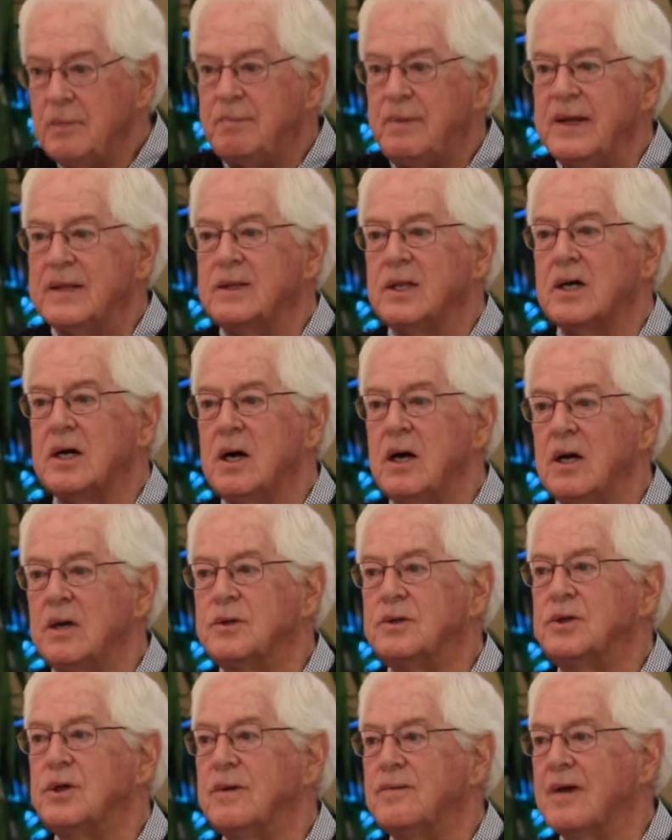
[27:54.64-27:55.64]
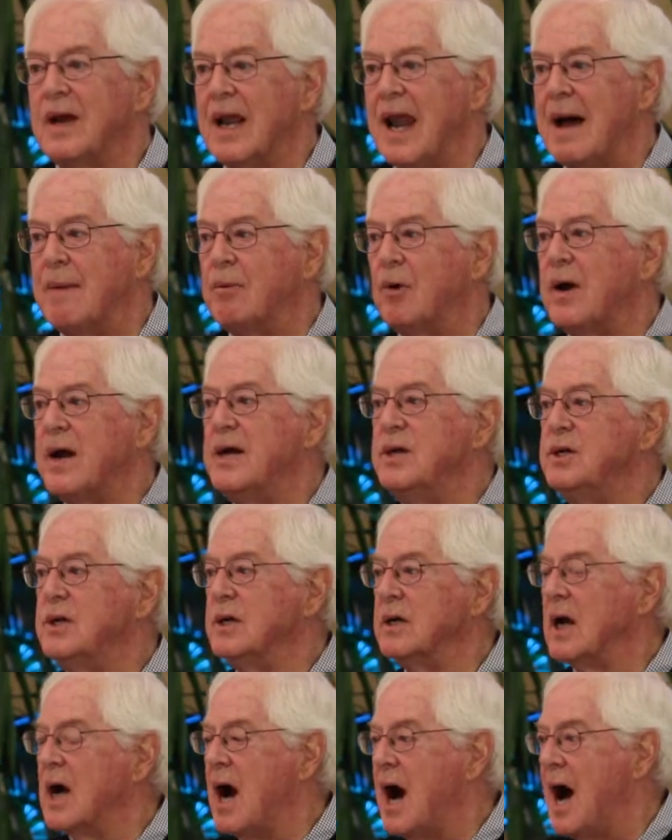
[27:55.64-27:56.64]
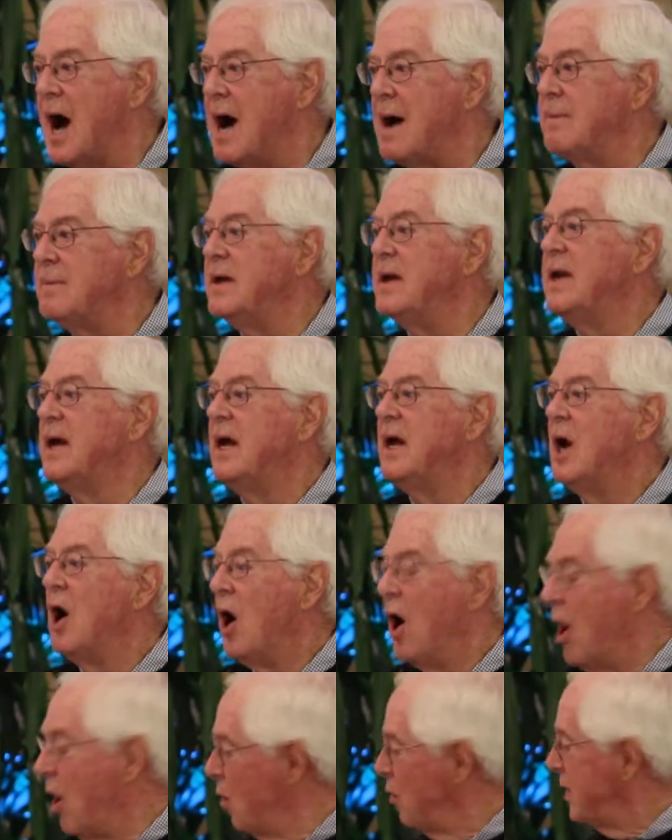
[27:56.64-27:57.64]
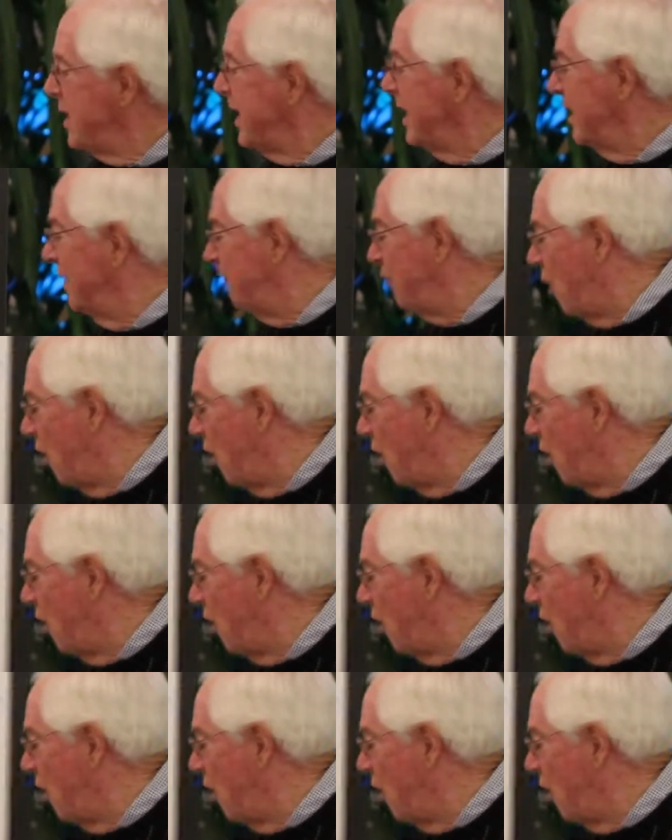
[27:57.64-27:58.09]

bit the culture of collaboration, common owning of